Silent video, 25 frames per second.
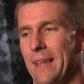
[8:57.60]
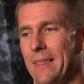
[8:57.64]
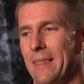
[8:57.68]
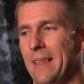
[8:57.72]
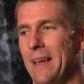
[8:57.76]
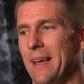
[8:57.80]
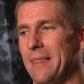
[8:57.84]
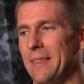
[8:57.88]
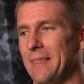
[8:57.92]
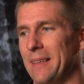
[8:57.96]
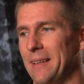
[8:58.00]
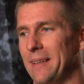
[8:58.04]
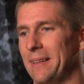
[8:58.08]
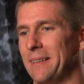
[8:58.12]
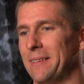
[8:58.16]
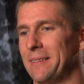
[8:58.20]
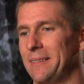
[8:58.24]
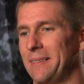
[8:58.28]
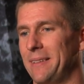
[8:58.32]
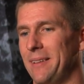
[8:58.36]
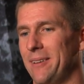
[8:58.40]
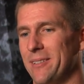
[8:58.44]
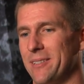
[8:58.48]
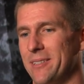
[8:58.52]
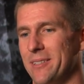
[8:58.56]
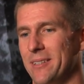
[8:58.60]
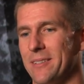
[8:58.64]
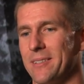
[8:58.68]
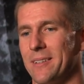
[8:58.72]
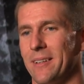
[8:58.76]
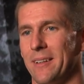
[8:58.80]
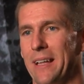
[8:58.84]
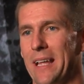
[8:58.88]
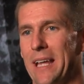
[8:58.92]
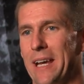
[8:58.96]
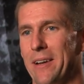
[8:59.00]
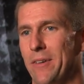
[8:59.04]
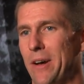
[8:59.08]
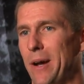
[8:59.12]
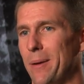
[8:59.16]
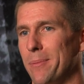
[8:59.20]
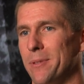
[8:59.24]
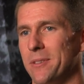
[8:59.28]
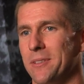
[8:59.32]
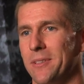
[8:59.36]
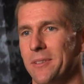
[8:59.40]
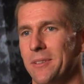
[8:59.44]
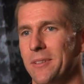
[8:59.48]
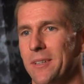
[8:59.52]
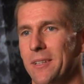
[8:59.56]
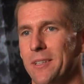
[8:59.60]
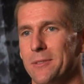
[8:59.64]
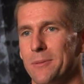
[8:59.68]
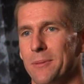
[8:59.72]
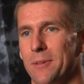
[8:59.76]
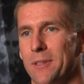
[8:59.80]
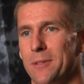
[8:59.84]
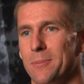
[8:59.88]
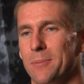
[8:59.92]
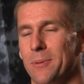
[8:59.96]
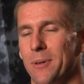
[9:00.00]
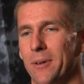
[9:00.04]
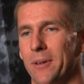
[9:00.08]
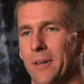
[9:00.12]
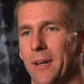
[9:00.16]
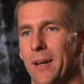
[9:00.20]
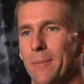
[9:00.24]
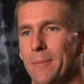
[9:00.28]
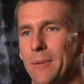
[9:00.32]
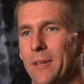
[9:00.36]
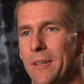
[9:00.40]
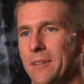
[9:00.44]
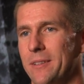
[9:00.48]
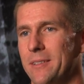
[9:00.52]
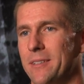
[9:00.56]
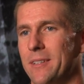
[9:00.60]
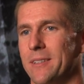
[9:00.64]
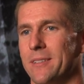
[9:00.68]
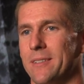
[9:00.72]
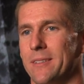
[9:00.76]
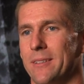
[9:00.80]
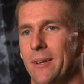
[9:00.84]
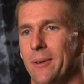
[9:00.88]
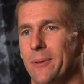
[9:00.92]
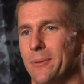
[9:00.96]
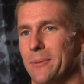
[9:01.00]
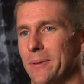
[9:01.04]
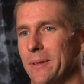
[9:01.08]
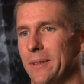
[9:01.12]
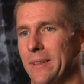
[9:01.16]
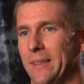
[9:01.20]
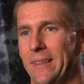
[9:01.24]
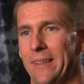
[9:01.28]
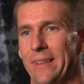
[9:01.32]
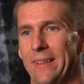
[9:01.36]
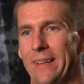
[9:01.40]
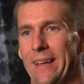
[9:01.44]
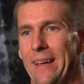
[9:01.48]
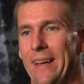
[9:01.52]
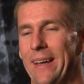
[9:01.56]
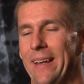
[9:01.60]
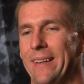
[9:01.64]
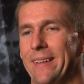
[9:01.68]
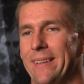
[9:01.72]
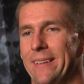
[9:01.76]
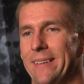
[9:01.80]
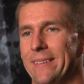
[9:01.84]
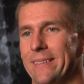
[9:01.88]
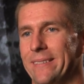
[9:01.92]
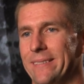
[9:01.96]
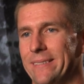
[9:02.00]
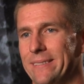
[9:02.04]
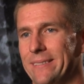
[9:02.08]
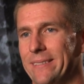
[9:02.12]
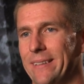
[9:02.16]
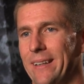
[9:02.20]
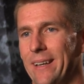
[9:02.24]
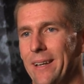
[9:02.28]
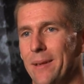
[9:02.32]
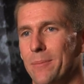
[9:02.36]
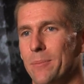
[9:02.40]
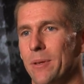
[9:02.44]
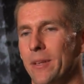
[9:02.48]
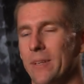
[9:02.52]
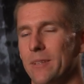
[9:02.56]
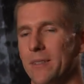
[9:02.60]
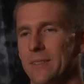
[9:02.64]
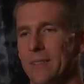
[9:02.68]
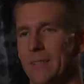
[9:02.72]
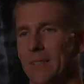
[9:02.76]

I, I think there's just a lot of opportunities with this program that you just don't really get anyplace